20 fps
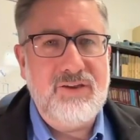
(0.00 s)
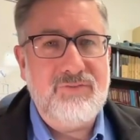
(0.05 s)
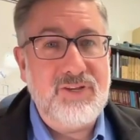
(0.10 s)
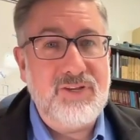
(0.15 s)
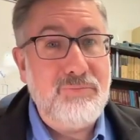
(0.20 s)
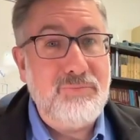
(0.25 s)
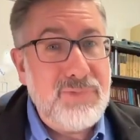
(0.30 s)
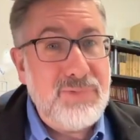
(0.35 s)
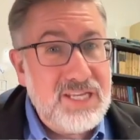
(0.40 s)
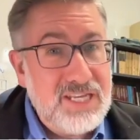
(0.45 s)
an
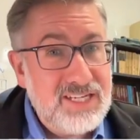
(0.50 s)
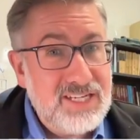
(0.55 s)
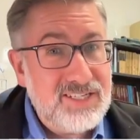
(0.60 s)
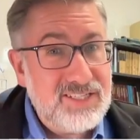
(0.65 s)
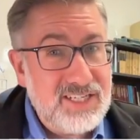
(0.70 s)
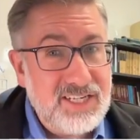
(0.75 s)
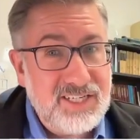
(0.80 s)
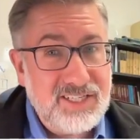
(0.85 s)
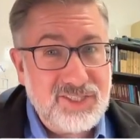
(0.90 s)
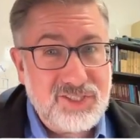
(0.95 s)
immediate
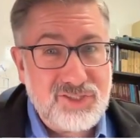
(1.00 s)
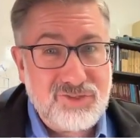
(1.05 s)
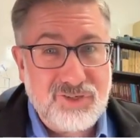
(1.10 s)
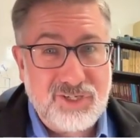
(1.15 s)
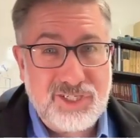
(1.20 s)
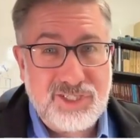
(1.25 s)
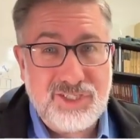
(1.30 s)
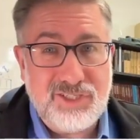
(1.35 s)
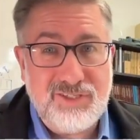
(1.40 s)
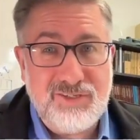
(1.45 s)
data
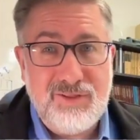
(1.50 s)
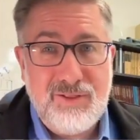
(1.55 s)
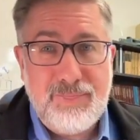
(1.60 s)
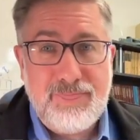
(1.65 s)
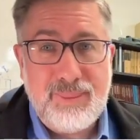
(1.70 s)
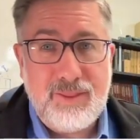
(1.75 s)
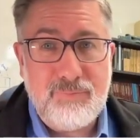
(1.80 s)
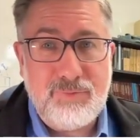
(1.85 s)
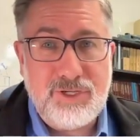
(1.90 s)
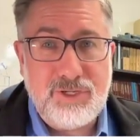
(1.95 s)
instruction,
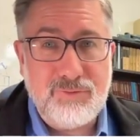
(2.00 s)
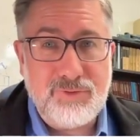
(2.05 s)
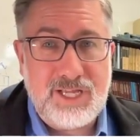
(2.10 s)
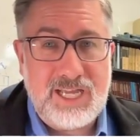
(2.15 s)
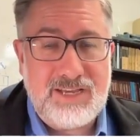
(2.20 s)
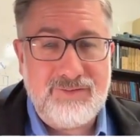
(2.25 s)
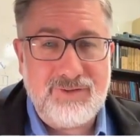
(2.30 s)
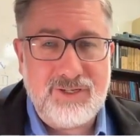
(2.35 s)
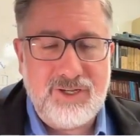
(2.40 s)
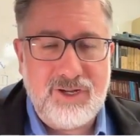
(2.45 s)
we don't
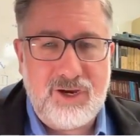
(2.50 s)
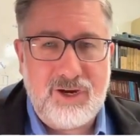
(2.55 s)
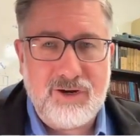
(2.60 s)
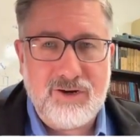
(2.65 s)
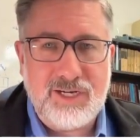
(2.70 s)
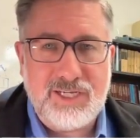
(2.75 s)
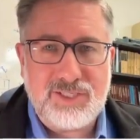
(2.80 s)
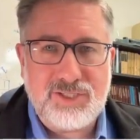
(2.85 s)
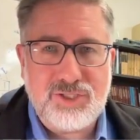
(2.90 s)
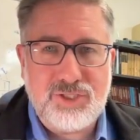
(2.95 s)
have an
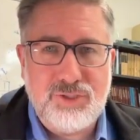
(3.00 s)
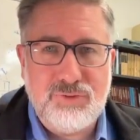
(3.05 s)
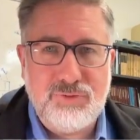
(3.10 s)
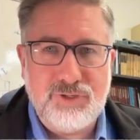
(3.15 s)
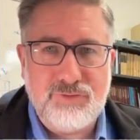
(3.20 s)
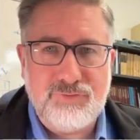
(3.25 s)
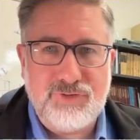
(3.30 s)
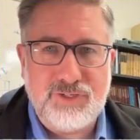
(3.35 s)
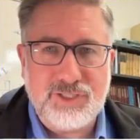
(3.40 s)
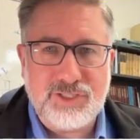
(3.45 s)
RS2 and
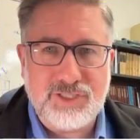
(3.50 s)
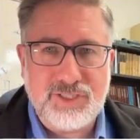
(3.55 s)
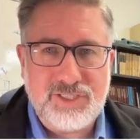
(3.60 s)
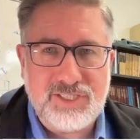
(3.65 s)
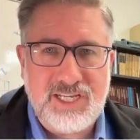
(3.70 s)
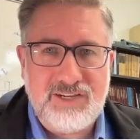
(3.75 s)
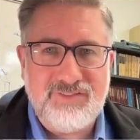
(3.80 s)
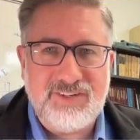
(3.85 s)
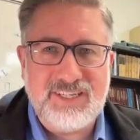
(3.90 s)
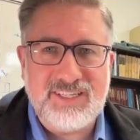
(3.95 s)
a function
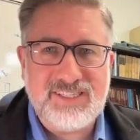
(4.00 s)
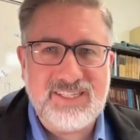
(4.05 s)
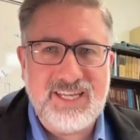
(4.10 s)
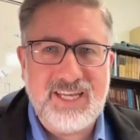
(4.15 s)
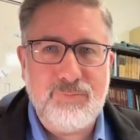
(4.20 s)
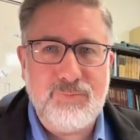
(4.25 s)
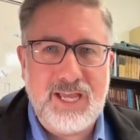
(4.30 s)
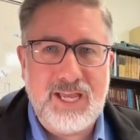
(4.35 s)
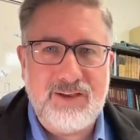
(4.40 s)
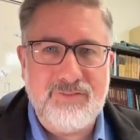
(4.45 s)
7,
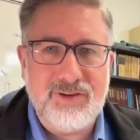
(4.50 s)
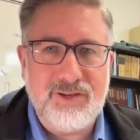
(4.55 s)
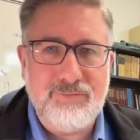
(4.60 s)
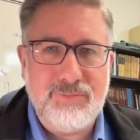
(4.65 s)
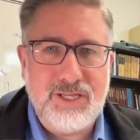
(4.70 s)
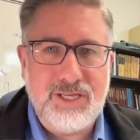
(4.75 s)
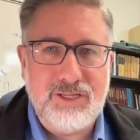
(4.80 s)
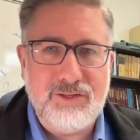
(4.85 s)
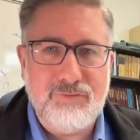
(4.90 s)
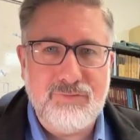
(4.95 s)
instead we have an
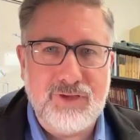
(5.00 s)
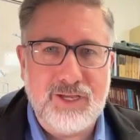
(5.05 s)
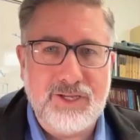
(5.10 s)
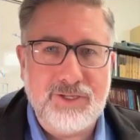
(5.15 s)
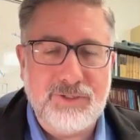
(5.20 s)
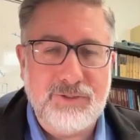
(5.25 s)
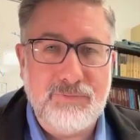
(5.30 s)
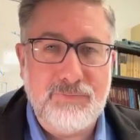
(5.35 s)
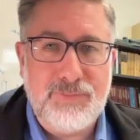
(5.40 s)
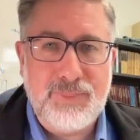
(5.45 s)
immediate
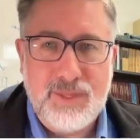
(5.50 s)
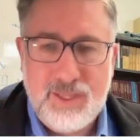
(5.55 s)
value.